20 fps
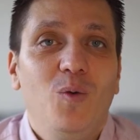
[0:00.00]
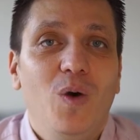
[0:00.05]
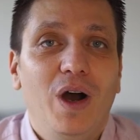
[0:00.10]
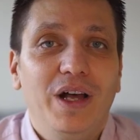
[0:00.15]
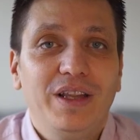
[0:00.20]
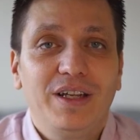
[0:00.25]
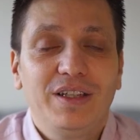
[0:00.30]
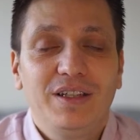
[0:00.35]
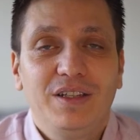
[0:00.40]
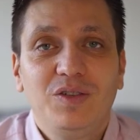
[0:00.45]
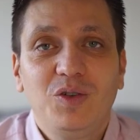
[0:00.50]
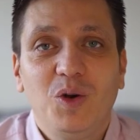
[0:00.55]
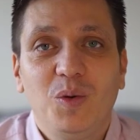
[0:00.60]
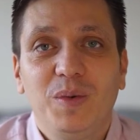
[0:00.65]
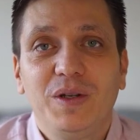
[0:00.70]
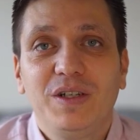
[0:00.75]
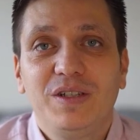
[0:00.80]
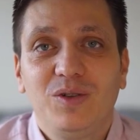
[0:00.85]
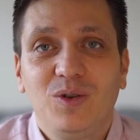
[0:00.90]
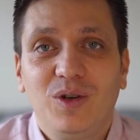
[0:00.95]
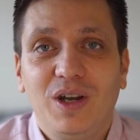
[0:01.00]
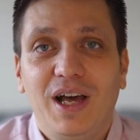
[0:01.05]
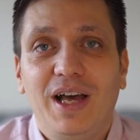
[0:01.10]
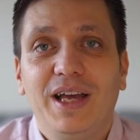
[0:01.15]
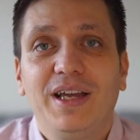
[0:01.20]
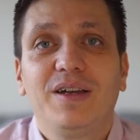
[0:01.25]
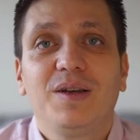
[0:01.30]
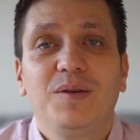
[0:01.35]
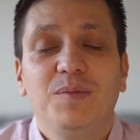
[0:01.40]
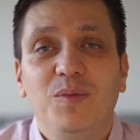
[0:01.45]
what other topics you
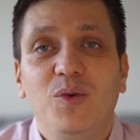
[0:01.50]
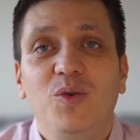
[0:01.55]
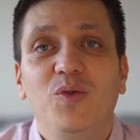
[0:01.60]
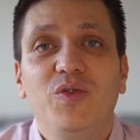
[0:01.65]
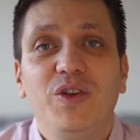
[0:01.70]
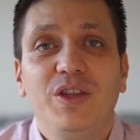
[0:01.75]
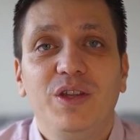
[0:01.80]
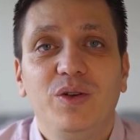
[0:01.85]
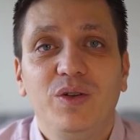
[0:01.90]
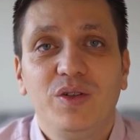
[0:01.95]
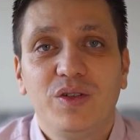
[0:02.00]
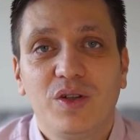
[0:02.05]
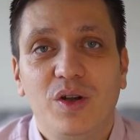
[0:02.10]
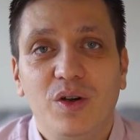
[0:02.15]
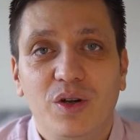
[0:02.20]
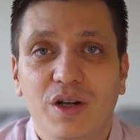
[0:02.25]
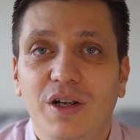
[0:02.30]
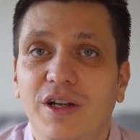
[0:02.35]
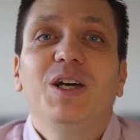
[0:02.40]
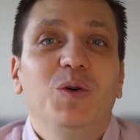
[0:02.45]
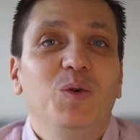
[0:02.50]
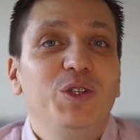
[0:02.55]
like more videos on.